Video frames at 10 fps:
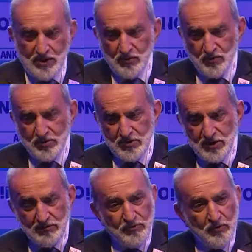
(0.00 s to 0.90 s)
So when
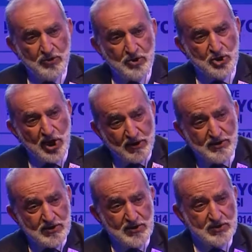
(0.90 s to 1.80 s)
there was, therefore,
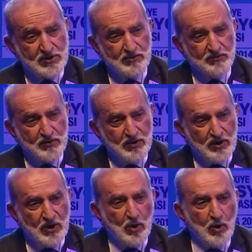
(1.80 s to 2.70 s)
the charity system